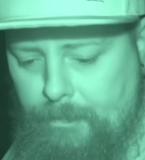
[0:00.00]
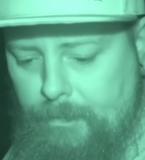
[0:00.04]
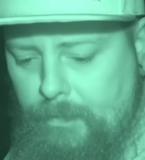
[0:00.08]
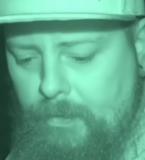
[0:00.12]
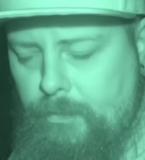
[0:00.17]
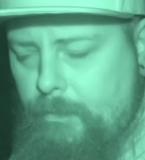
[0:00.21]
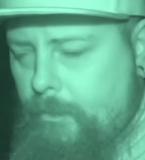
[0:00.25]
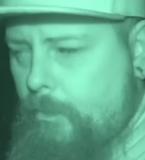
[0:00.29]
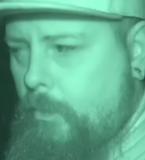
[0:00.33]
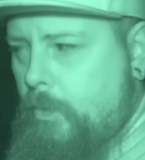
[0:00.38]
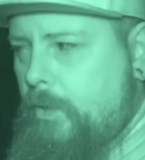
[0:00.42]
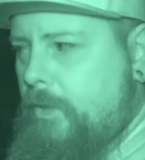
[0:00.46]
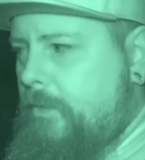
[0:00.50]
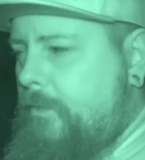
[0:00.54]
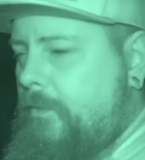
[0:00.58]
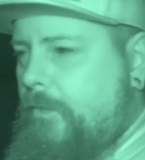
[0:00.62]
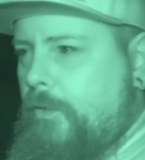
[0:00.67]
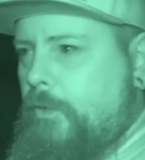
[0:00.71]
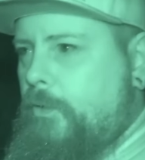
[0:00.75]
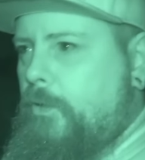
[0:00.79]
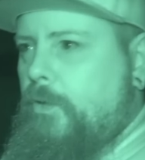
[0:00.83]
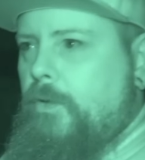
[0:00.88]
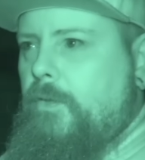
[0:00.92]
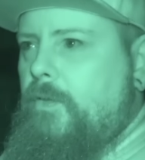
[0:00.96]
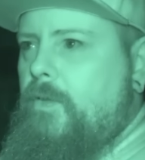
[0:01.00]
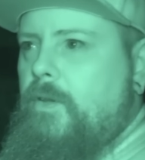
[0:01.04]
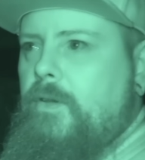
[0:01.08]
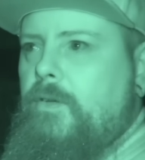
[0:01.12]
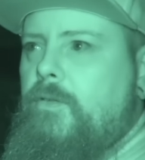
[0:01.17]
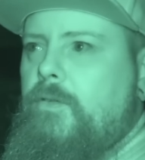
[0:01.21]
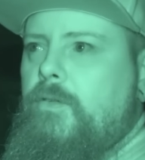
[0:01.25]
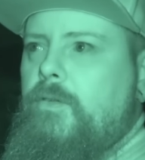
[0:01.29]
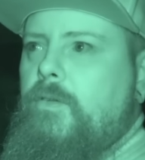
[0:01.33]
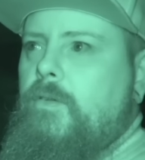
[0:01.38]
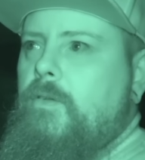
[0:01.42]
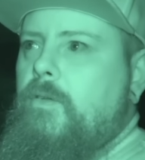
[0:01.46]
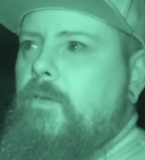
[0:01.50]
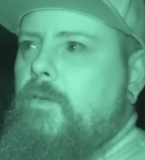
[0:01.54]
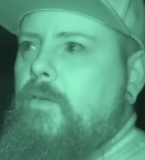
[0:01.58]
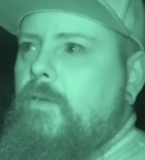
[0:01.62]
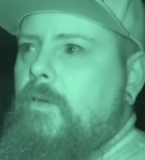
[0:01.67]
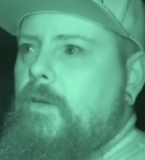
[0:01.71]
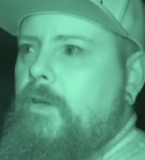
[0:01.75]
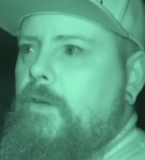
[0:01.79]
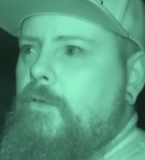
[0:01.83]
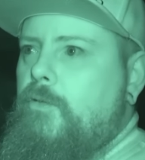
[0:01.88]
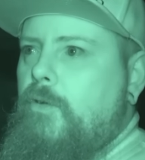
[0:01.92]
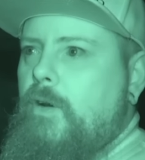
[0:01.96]
There's a weird foot on this,
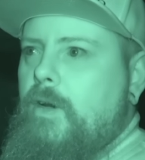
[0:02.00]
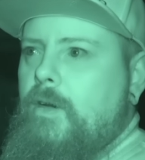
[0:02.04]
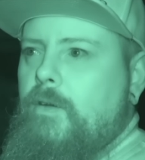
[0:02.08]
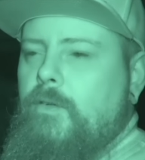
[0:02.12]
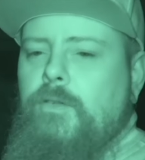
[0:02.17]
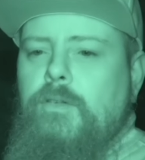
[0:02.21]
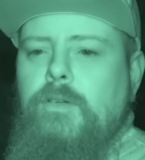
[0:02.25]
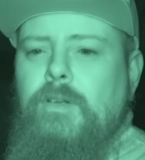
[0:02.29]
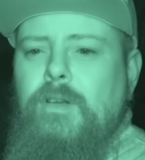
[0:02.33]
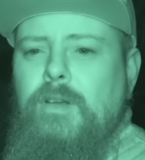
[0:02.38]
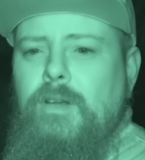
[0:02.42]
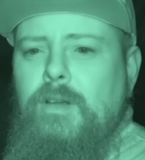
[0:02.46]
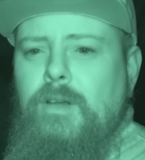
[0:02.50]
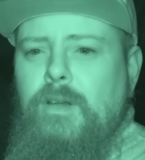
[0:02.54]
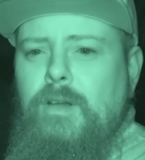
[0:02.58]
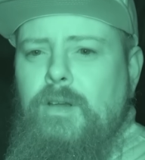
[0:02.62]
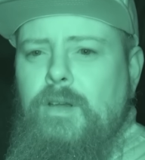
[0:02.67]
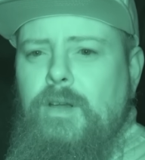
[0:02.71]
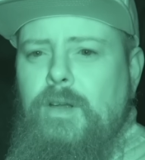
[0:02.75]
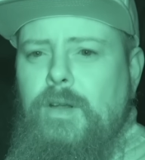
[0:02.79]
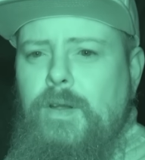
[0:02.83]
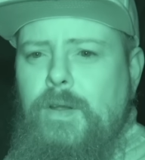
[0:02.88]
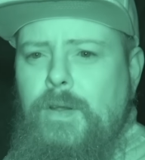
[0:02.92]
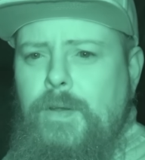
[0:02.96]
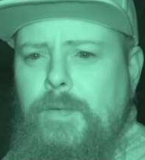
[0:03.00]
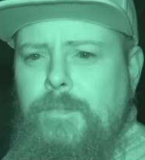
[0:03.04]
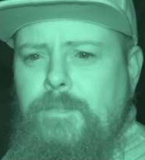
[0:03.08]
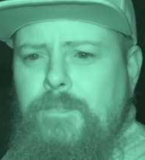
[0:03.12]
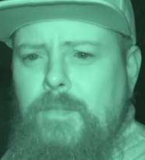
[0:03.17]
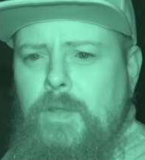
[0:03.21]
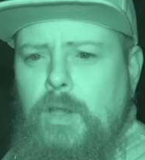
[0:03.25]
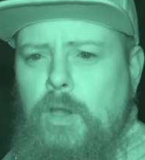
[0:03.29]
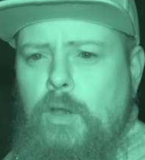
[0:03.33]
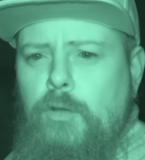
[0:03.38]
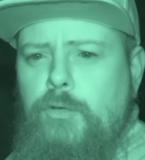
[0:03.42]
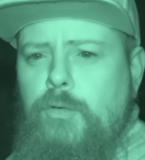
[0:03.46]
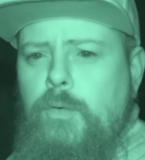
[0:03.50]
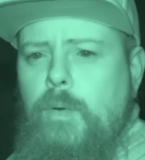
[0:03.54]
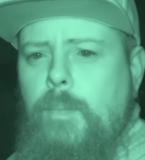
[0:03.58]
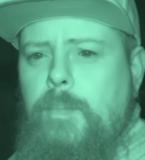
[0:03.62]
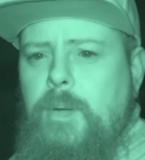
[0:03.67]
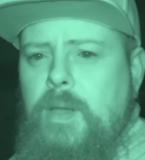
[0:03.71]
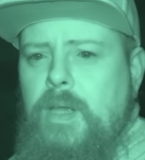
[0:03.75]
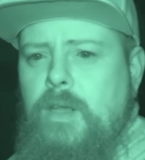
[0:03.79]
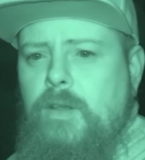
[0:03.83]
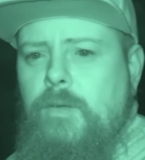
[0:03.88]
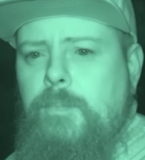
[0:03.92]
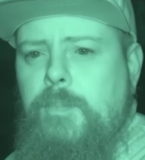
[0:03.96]
and it drags. Could you
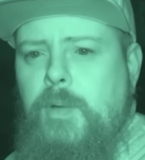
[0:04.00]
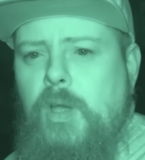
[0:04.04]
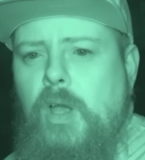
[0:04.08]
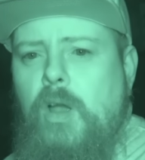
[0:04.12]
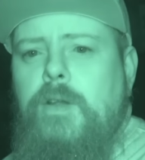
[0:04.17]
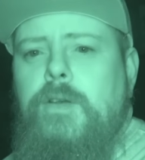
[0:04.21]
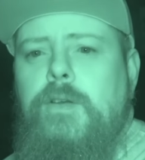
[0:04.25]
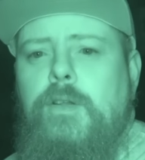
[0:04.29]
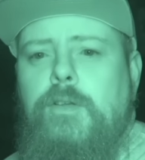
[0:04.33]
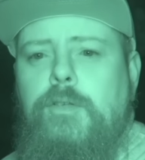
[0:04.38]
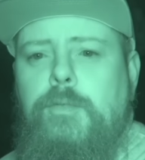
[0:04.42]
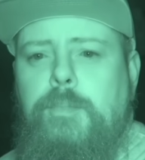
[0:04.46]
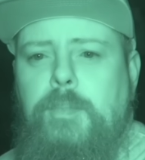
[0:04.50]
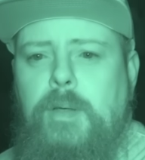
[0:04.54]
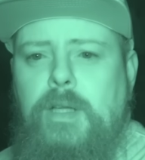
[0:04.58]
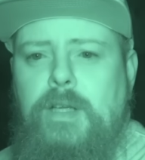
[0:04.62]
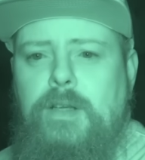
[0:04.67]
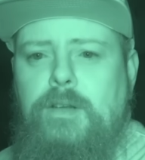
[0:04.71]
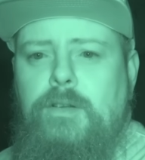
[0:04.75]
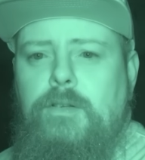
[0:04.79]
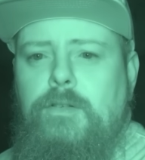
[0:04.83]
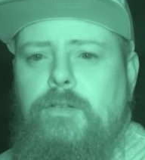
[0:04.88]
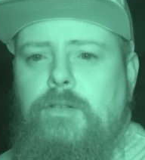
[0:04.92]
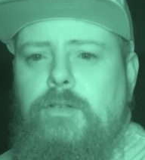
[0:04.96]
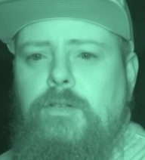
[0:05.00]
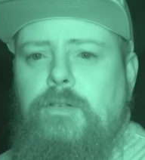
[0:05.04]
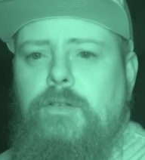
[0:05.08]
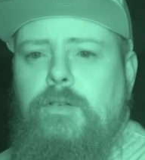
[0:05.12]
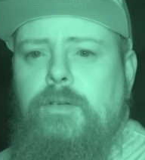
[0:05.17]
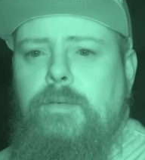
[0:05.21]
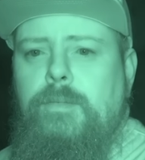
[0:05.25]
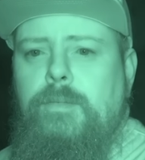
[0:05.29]
appear behind us, please?